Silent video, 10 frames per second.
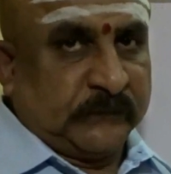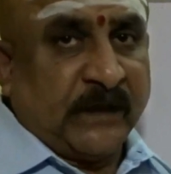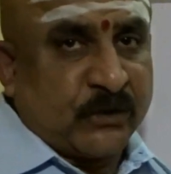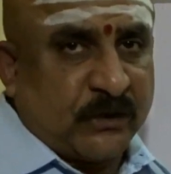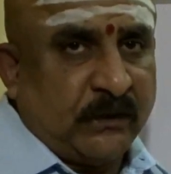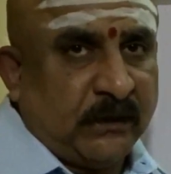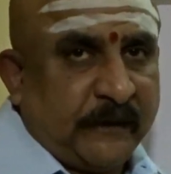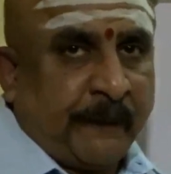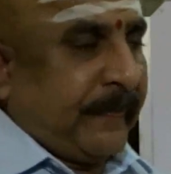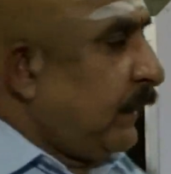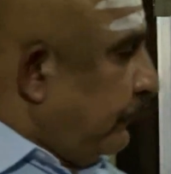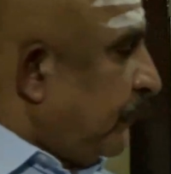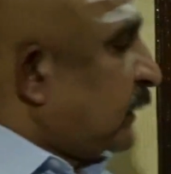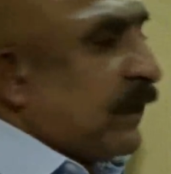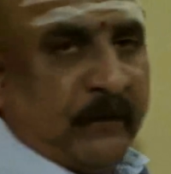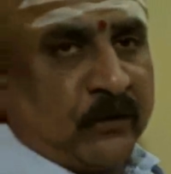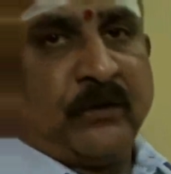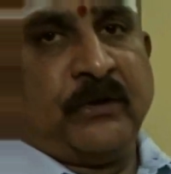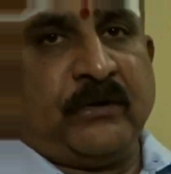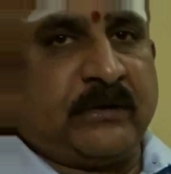Understood? Because I am not
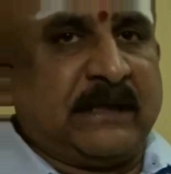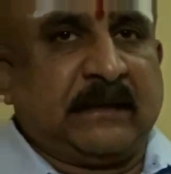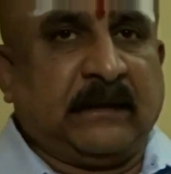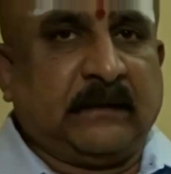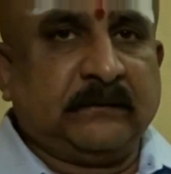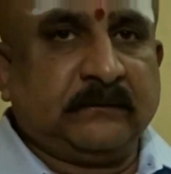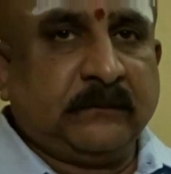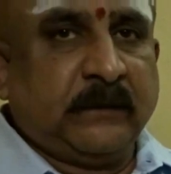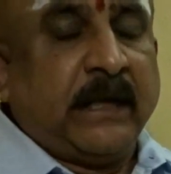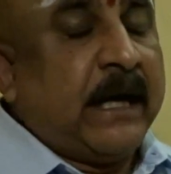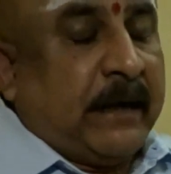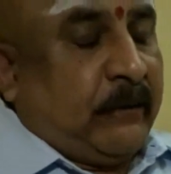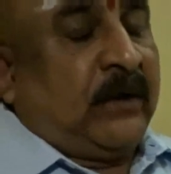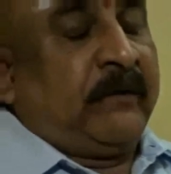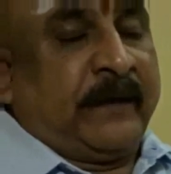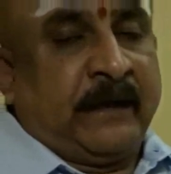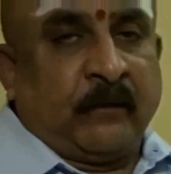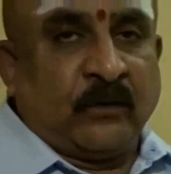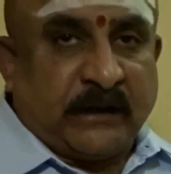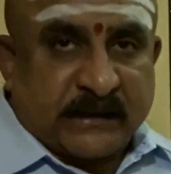going to use Lagna. I am not worried
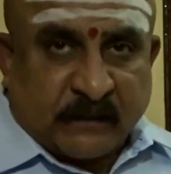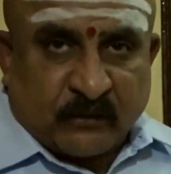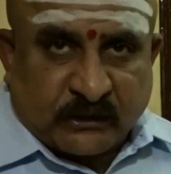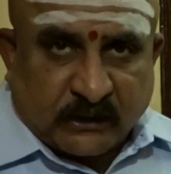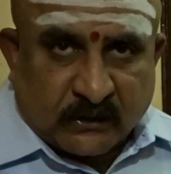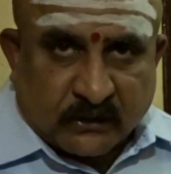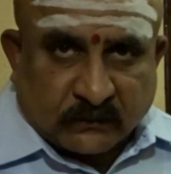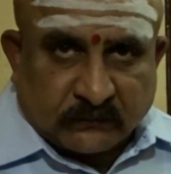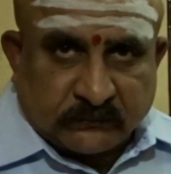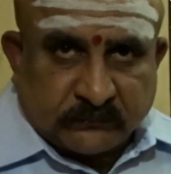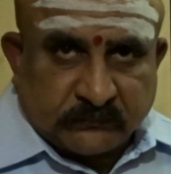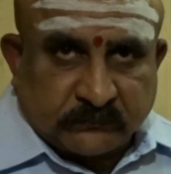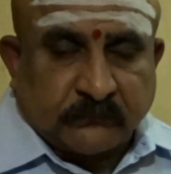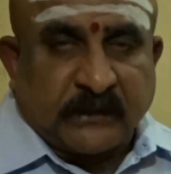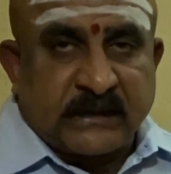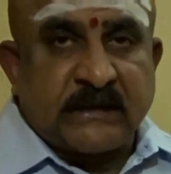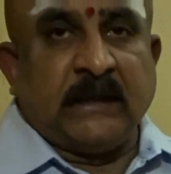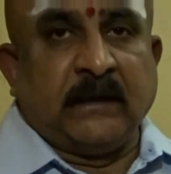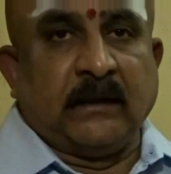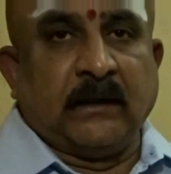about Dasha Bhakti also. But
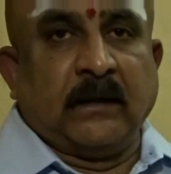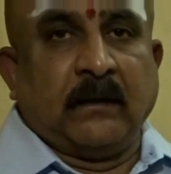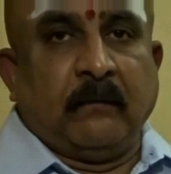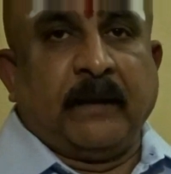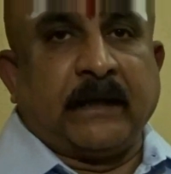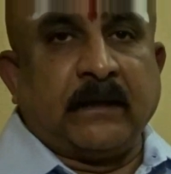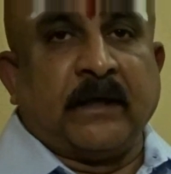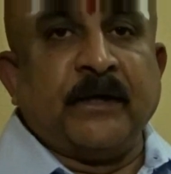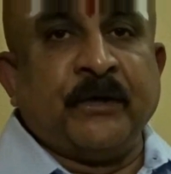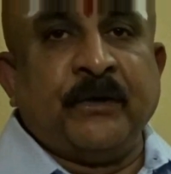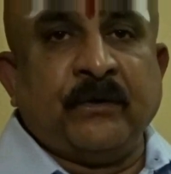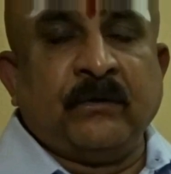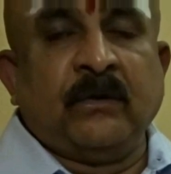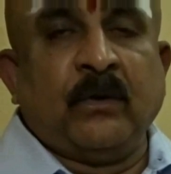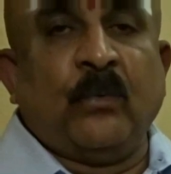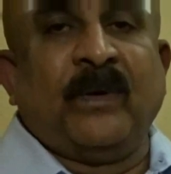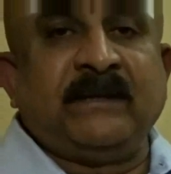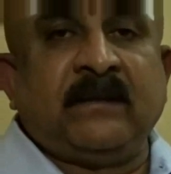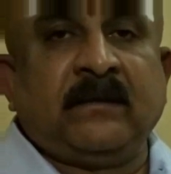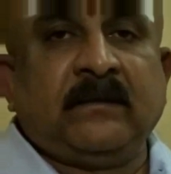still, we can continue
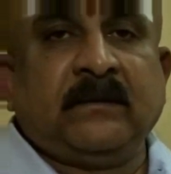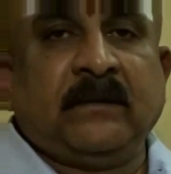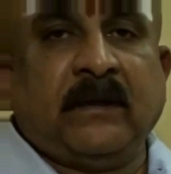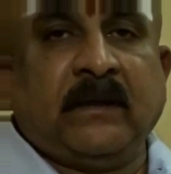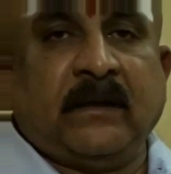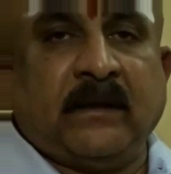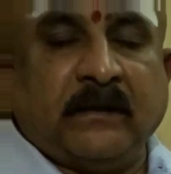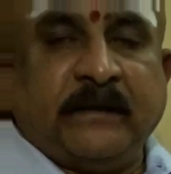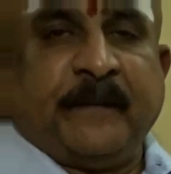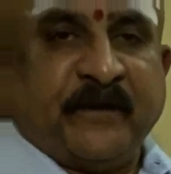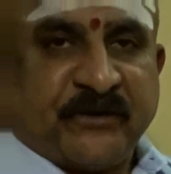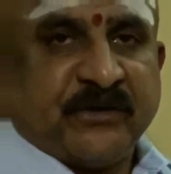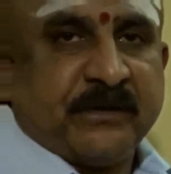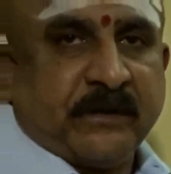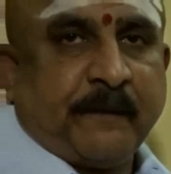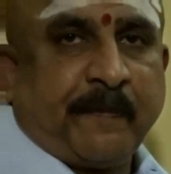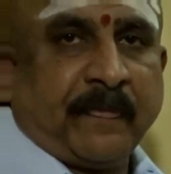with the predictions.